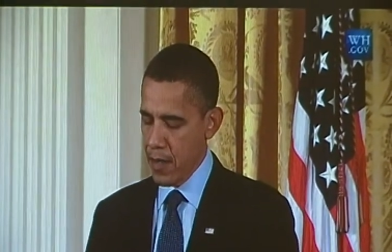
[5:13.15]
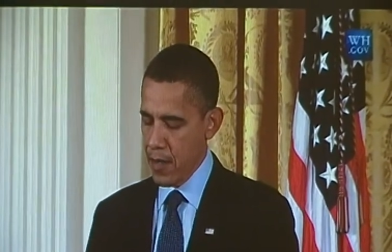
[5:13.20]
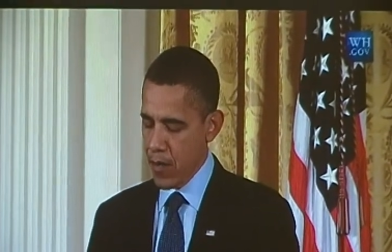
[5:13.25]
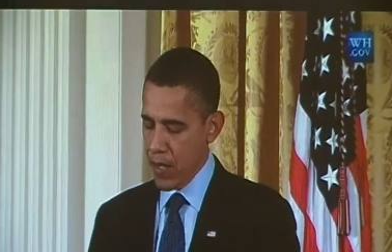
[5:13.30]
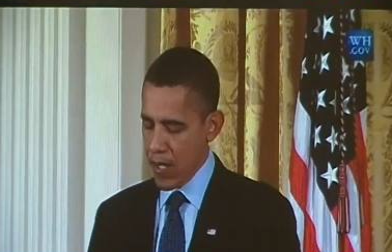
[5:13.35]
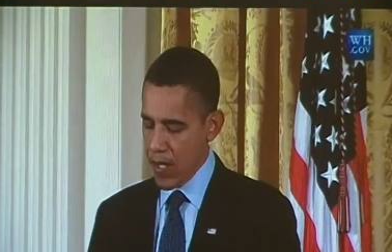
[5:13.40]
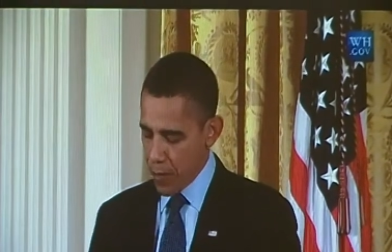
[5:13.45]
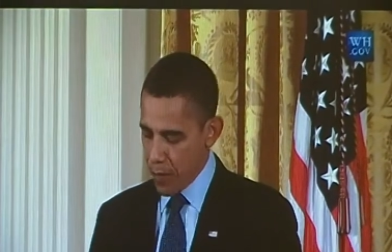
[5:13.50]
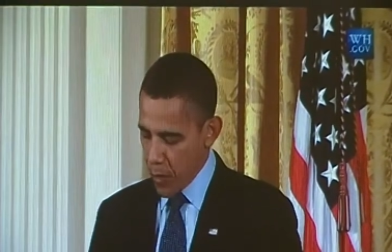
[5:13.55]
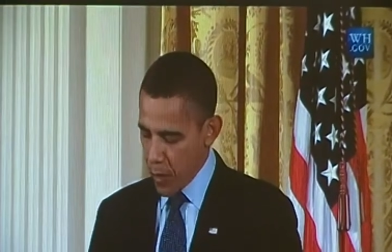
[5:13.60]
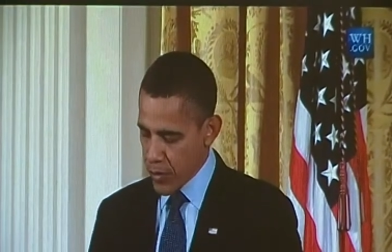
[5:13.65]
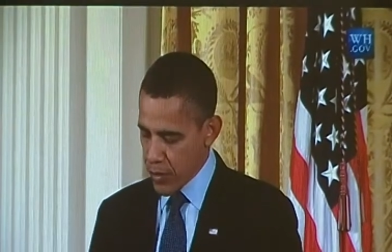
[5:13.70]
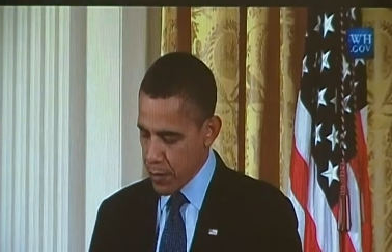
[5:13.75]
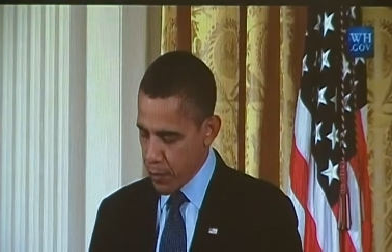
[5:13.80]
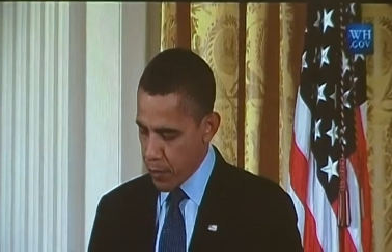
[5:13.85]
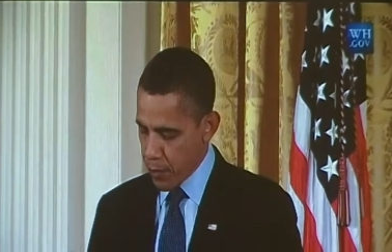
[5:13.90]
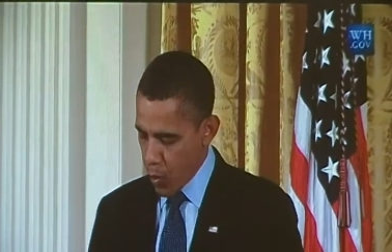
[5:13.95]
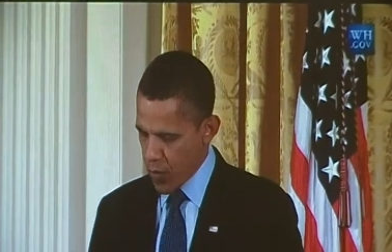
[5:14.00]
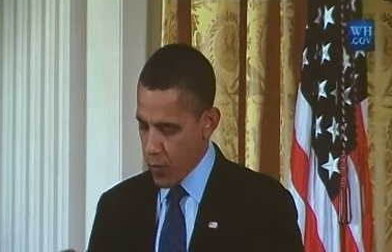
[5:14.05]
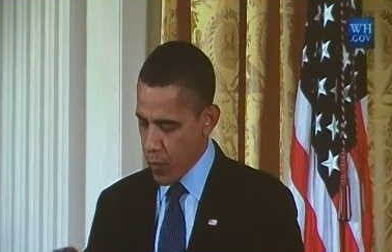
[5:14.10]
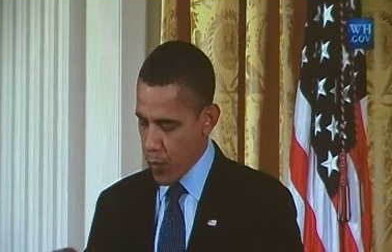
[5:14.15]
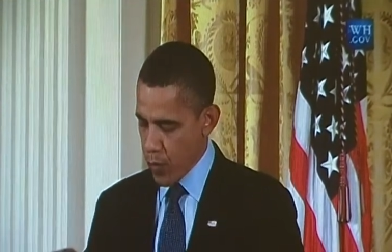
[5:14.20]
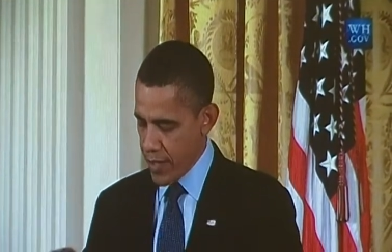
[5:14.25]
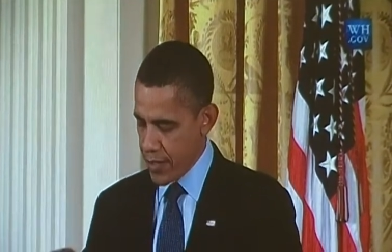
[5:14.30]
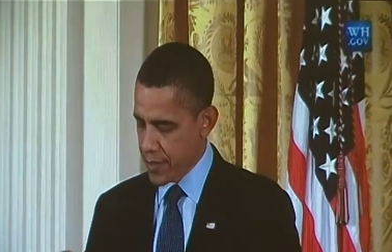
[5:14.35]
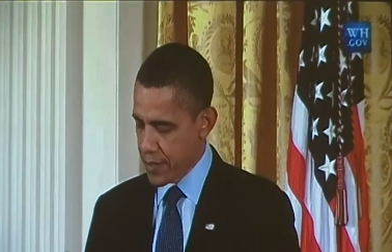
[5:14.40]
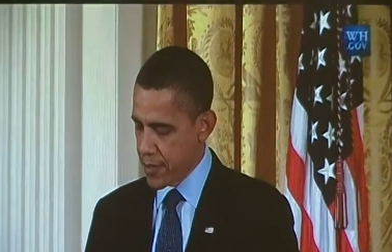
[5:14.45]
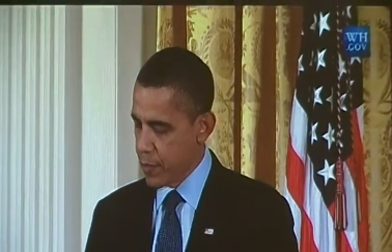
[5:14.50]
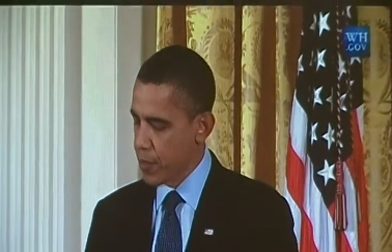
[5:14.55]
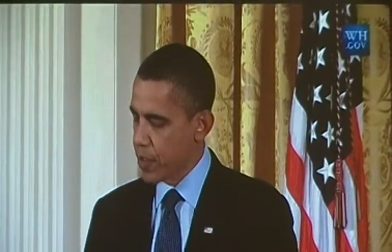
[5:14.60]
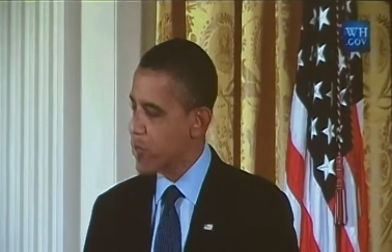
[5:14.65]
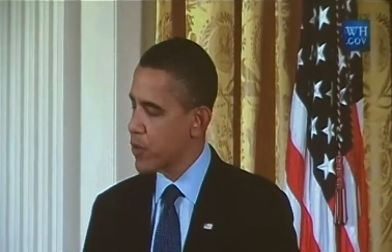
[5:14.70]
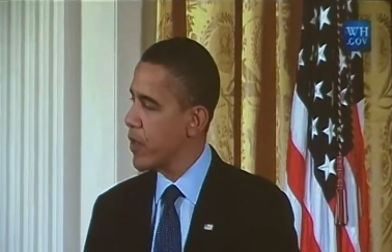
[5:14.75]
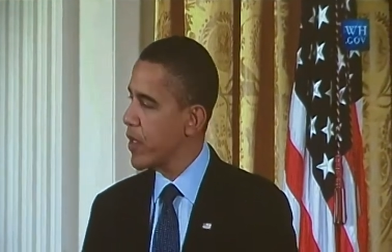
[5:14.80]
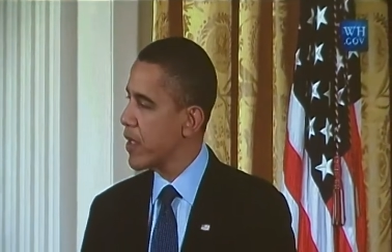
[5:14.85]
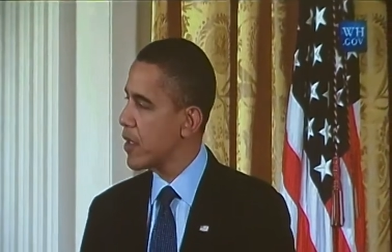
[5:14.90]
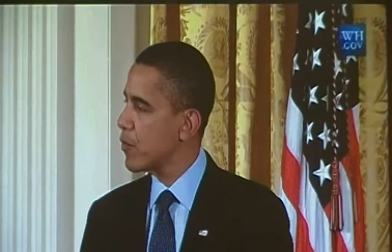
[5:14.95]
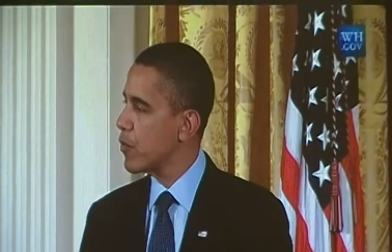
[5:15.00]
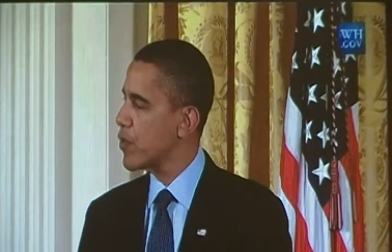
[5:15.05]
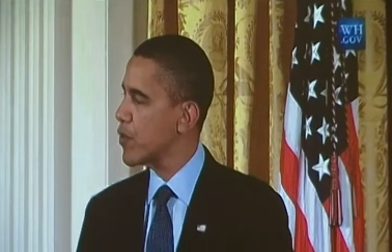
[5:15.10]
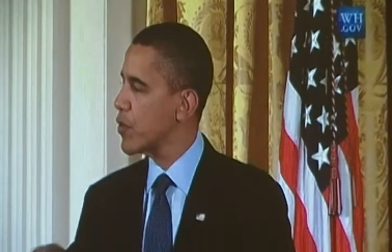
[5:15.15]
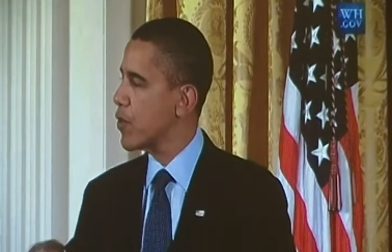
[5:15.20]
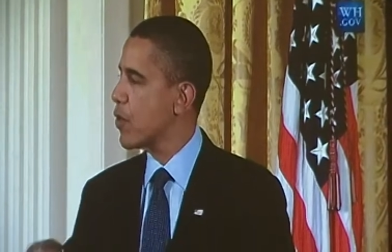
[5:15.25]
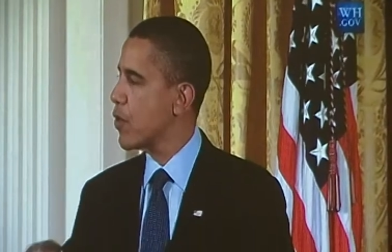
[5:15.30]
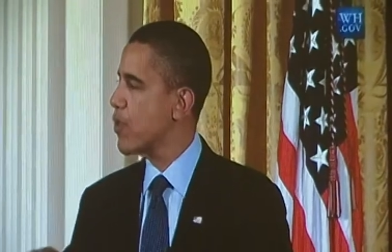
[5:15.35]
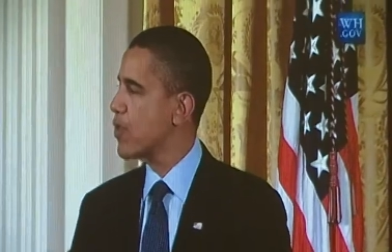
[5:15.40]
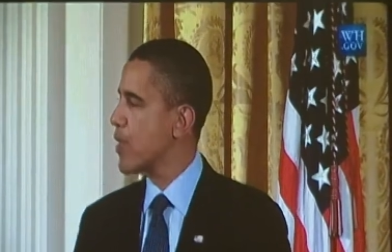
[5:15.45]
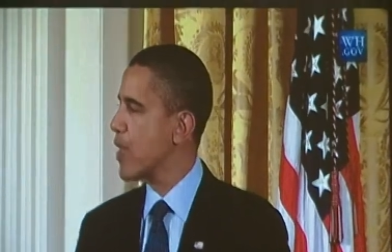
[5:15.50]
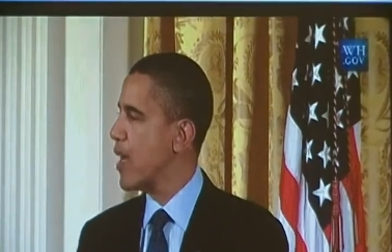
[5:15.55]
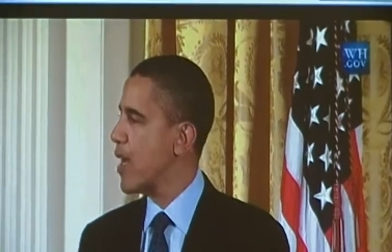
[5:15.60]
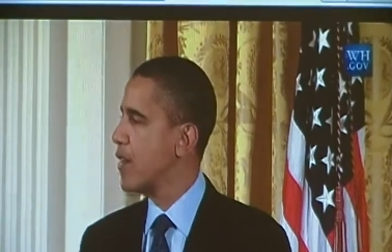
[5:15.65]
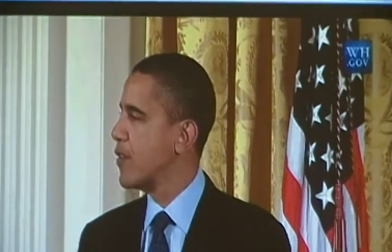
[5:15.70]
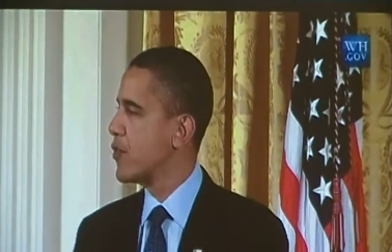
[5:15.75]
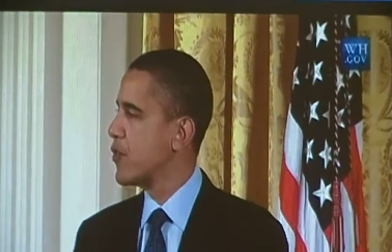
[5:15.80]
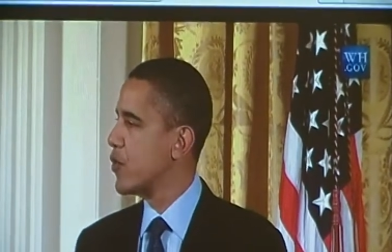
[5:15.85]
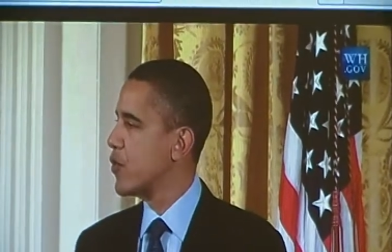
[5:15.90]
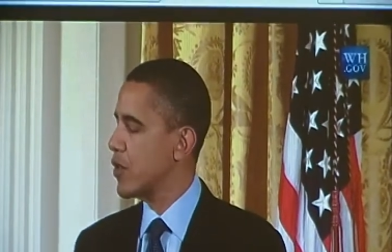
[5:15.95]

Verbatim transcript: One of the most important ways in which we can restore science